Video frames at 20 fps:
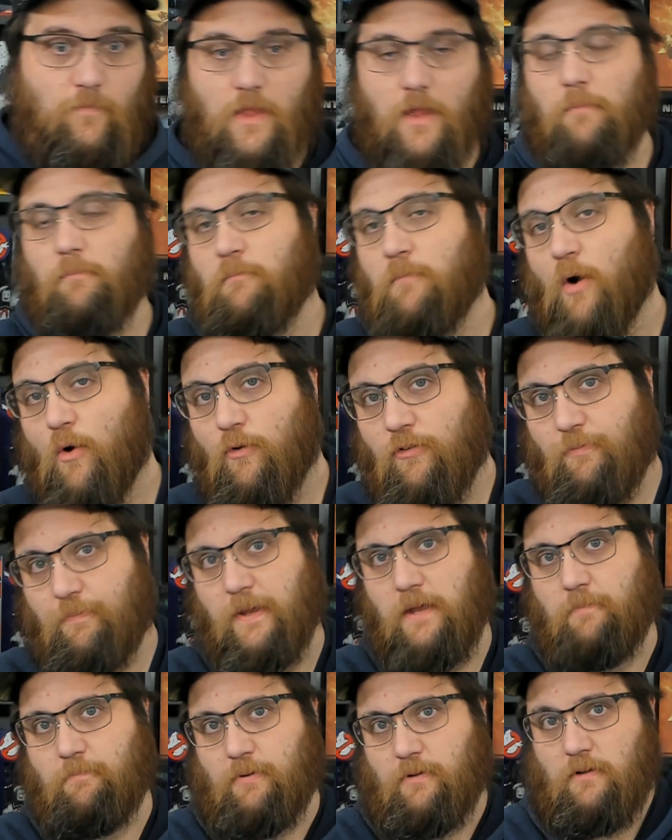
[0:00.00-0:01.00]
most
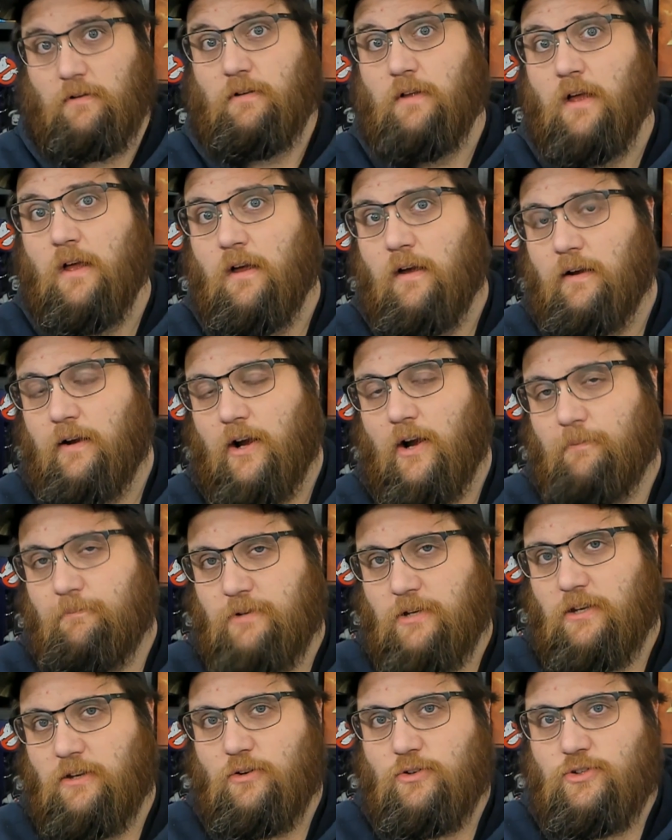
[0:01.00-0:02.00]
people come
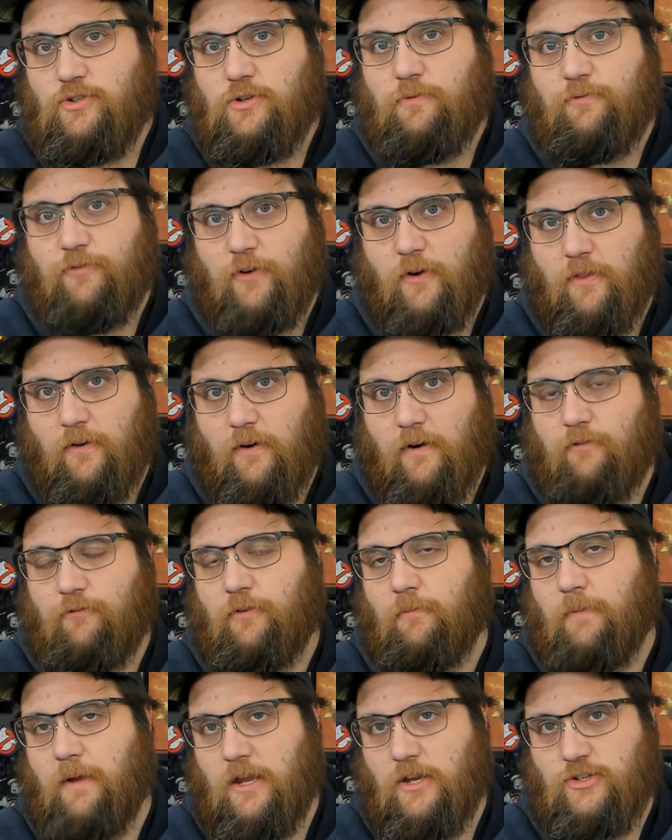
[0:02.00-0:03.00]
to YouTube for their
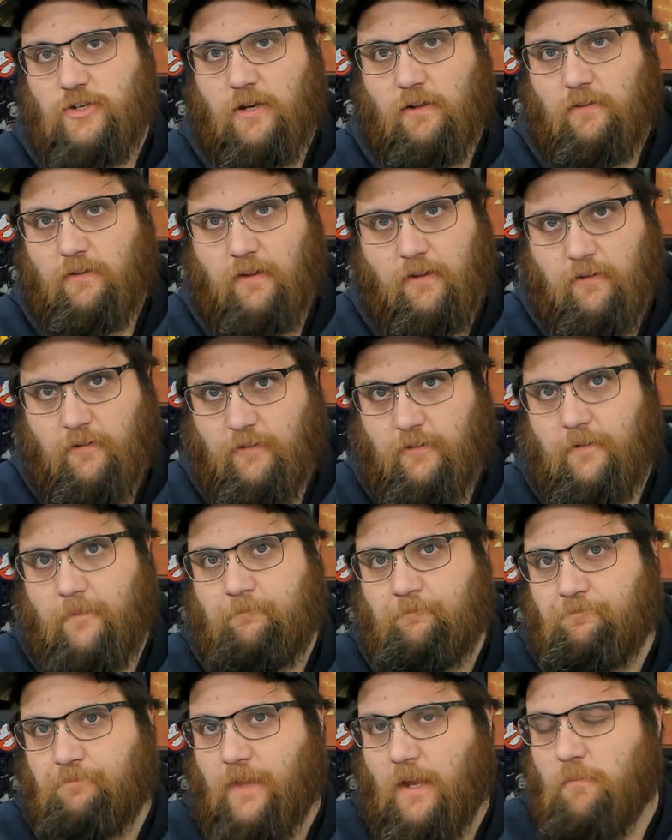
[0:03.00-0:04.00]
information, at least
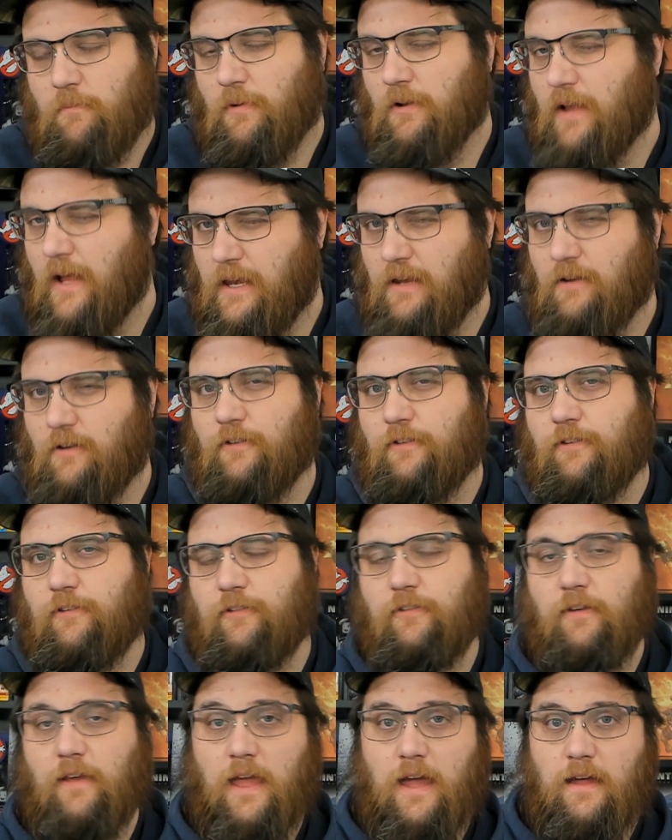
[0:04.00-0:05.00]

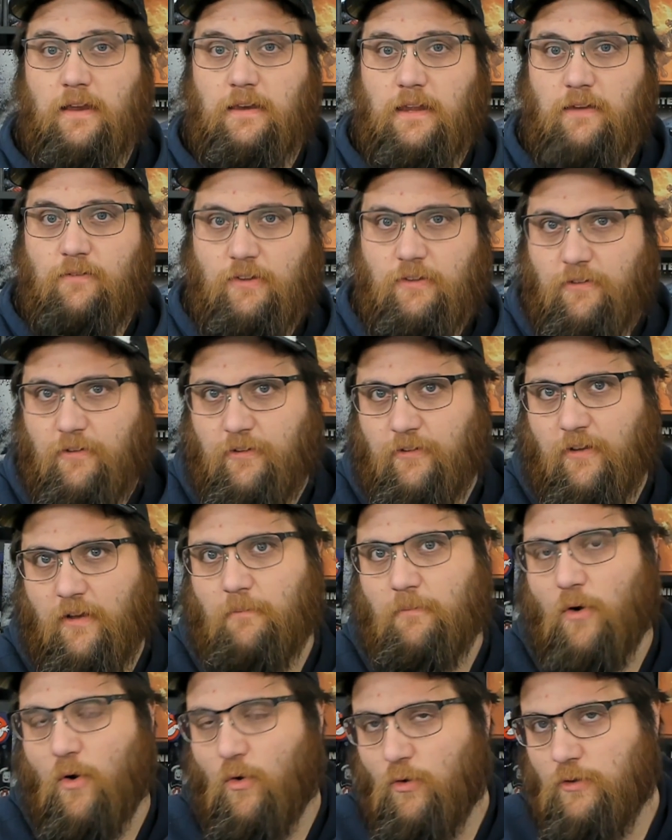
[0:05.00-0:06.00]
millennials and even
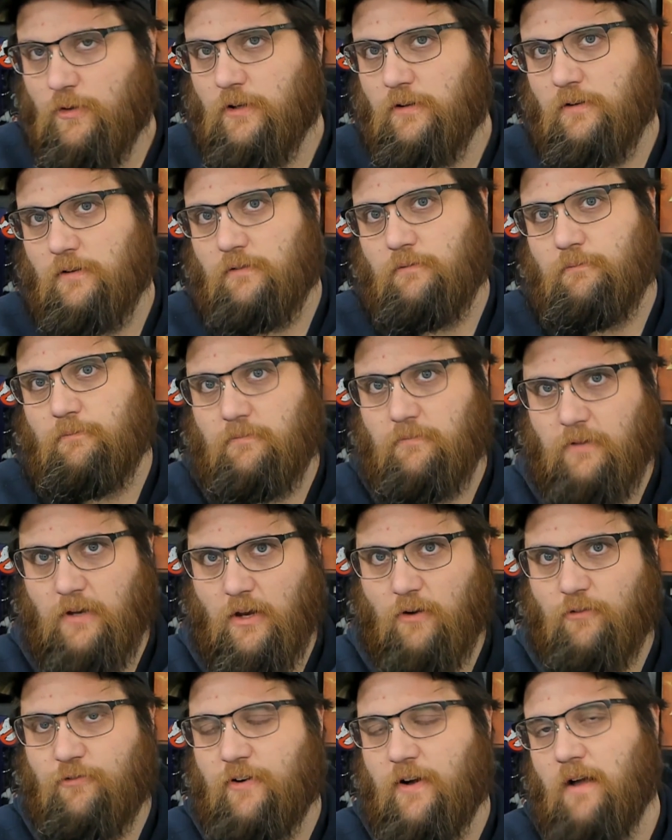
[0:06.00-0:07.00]
some older, you
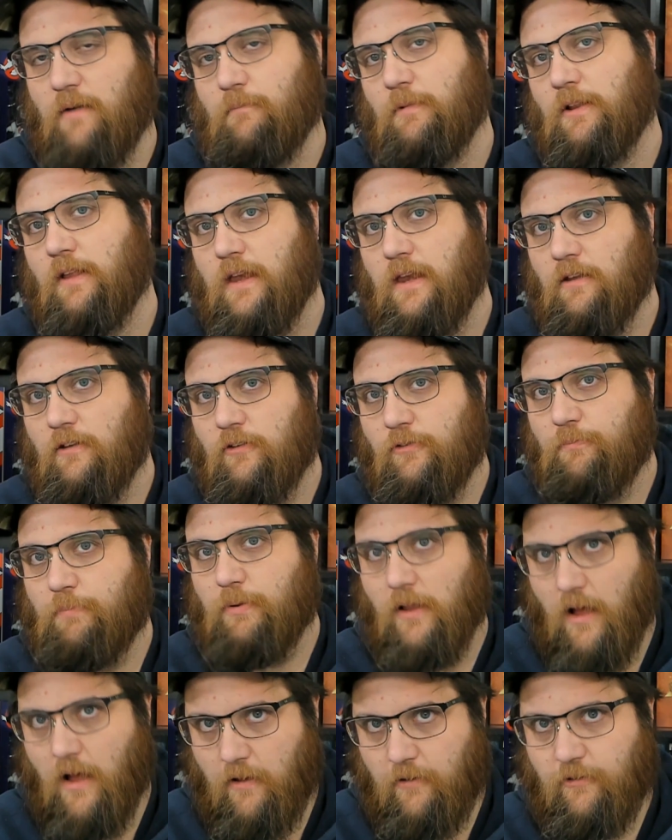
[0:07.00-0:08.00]
know, five millennials
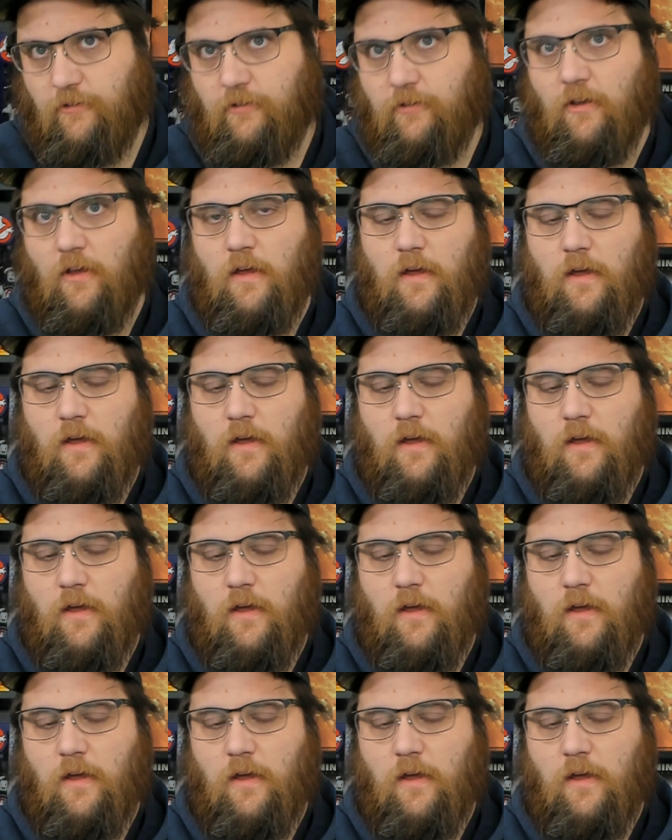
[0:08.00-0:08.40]
plus.